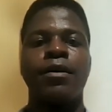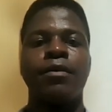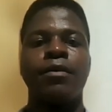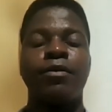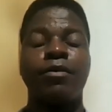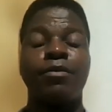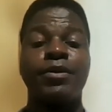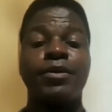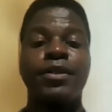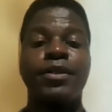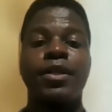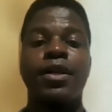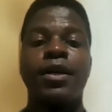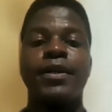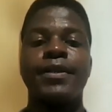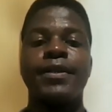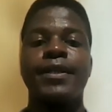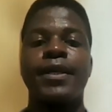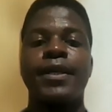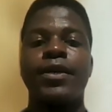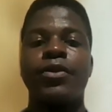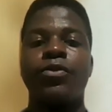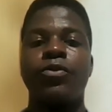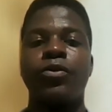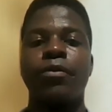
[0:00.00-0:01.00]
From as long as
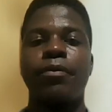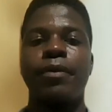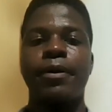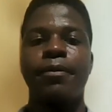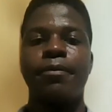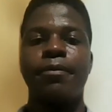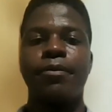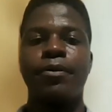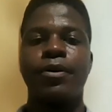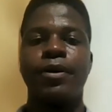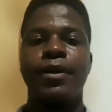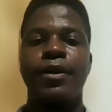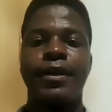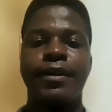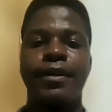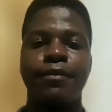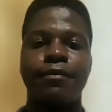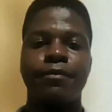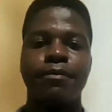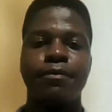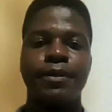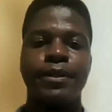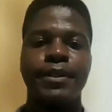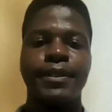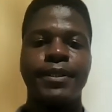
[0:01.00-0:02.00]
I could remember,
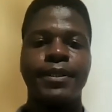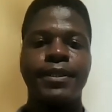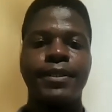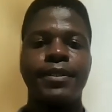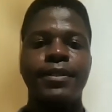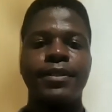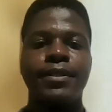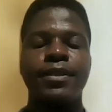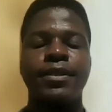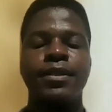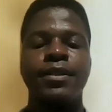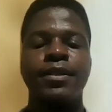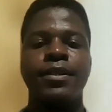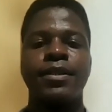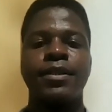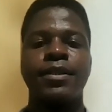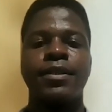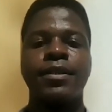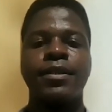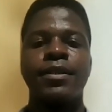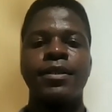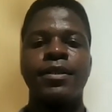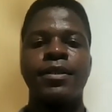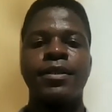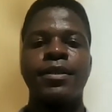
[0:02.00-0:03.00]
I've been an
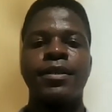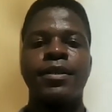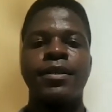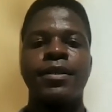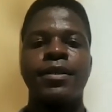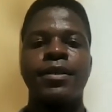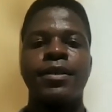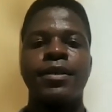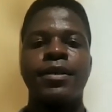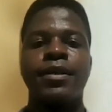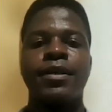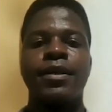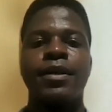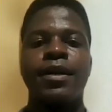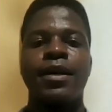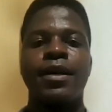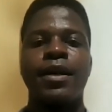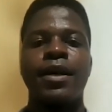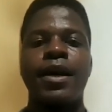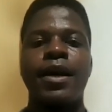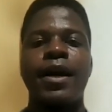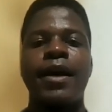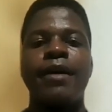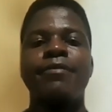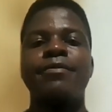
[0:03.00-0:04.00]

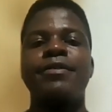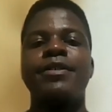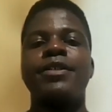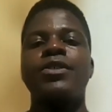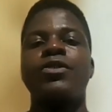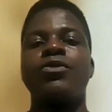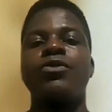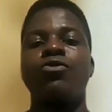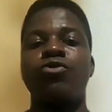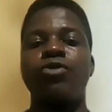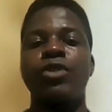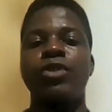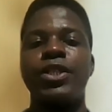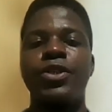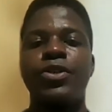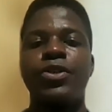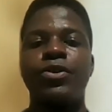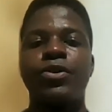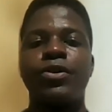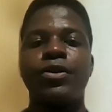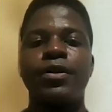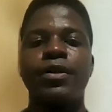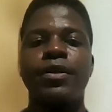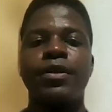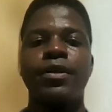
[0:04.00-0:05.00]
avid
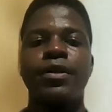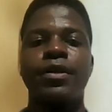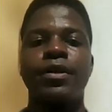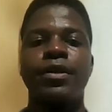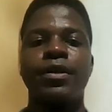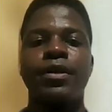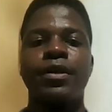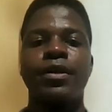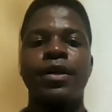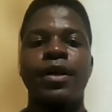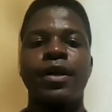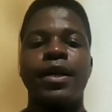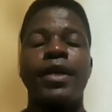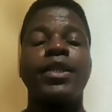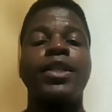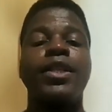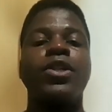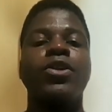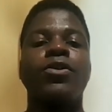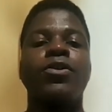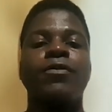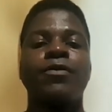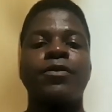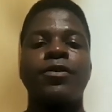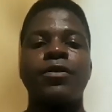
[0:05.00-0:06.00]
reader and
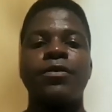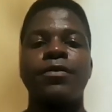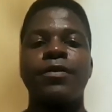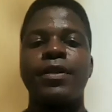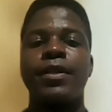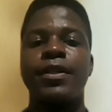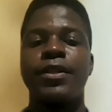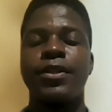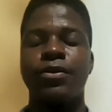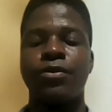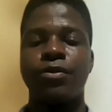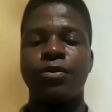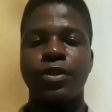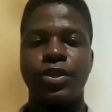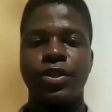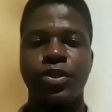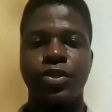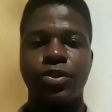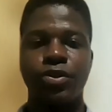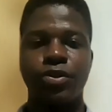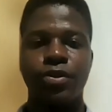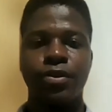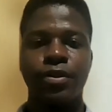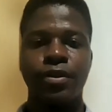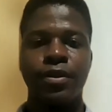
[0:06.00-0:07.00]
lover of
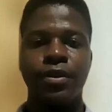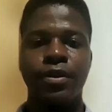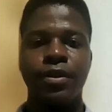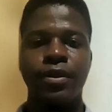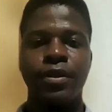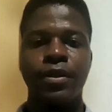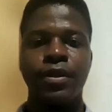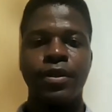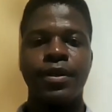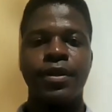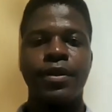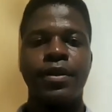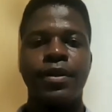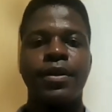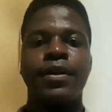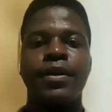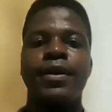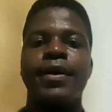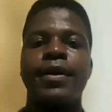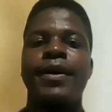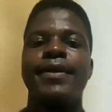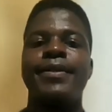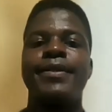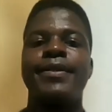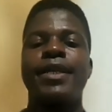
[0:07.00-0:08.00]
literature.
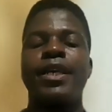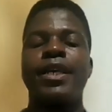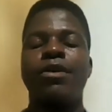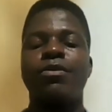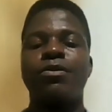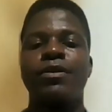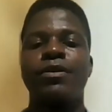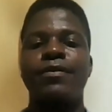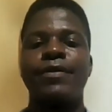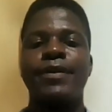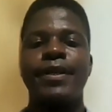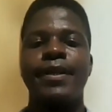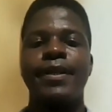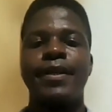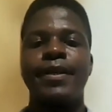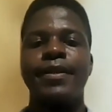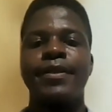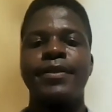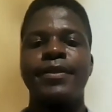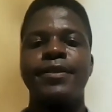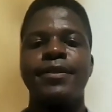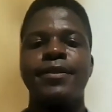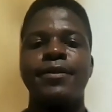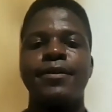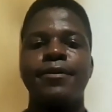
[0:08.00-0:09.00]
I think I would have
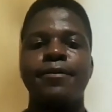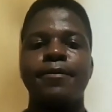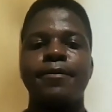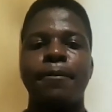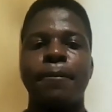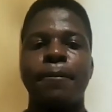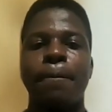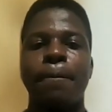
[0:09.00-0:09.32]
gained